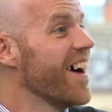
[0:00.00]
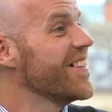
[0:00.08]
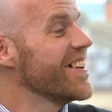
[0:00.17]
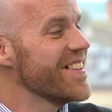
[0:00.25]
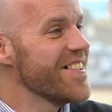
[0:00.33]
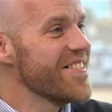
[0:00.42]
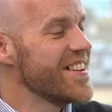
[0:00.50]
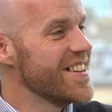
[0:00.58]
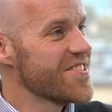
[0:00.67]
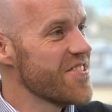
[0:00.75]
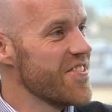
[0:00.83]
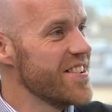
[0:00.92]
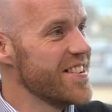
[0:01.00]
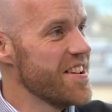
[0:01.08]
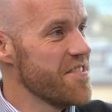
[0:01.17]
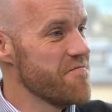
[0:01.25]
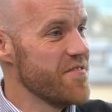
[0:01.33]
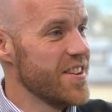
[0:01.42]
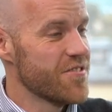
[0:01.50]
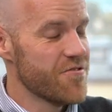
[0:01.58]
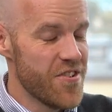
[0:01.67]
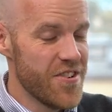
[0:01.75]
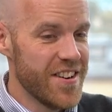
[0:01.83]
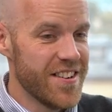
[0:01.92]
Oh, no. And it's
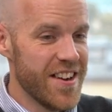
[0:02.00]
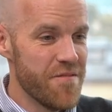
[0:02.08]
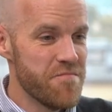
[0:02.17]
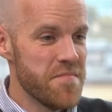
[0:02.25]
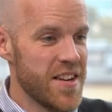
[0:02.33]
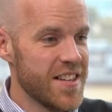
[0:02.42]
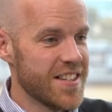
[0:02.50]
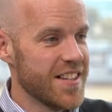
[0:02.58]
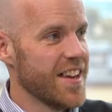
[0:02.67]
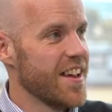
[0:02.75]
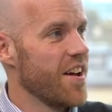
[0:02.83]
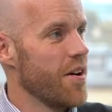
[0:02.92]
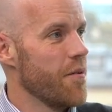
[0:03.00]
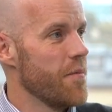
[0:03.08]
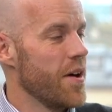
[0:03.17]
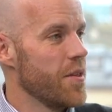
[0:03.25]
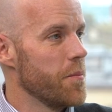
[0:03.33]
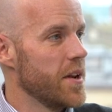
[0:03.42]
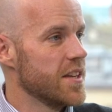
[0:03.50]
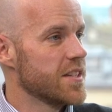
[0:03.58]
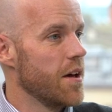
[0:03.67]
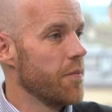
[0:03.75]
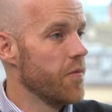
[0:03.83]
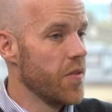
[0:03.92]
growing immensely at the minute
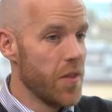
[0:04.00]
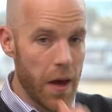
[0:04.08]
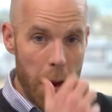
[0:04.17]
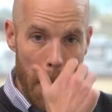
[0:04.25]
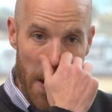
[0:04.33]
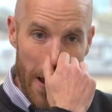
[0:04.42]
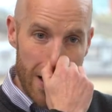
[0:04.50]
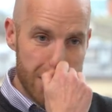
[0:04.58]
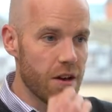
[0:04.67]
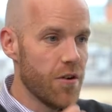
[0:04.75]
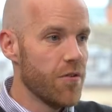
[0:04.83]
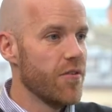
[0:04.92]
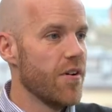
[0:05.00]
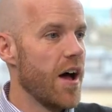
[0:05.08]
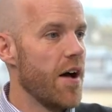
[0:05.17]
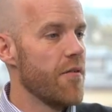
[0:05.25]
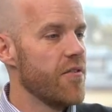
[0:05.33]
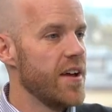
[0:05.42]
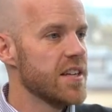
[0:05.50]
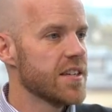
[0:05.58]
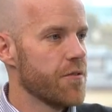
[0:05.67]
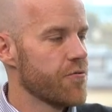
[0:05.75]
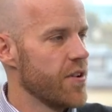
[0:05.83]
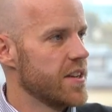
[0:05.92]
there. So
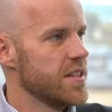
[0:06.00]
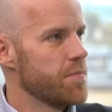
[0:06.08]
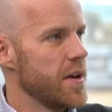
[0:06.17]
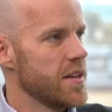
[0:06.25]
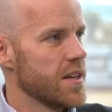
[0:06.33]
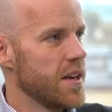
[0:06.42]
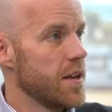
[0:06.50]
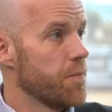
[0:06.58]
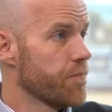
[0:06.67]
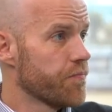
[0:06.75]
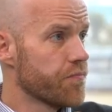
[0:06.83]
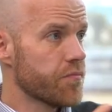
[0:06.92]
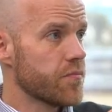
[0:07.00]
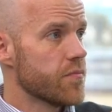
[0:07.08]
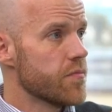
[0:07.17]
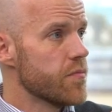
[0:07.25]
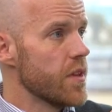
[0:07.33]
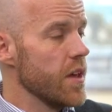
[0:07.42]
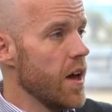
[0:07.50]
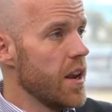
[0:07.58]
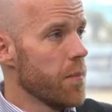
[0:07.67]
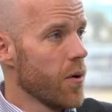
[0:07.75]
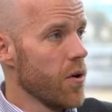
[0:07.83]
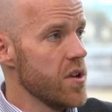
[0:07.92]
insider threat is basically an
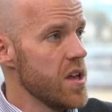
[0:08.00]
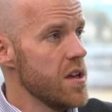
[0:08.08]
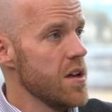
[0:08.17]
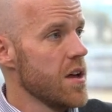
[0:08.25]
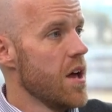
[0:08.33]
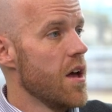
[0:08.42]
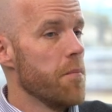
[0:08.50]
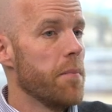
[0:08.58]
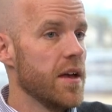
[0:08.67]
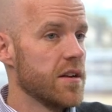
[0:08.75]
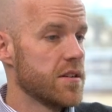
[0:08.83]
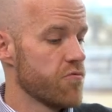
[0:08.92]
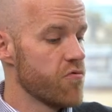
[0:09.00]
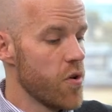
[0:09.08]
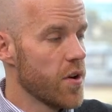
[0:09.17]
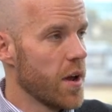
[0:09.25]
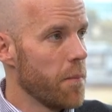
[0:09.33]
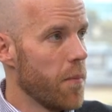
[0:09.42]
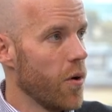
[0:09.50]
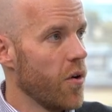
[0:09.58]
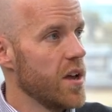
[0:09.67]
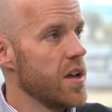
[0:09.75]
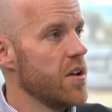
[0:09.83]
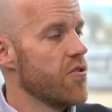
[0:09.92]
employee, be it a rogue
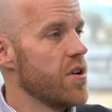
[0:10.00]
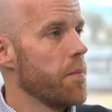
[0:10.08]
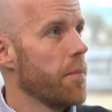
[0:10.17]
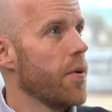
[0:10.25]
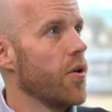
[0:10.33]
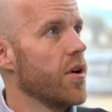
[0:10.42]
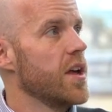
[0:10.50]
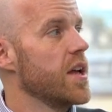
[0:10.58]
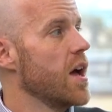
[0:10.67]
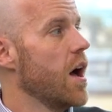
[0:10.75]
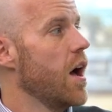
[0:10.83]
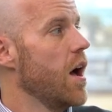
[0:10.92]
employee or an employee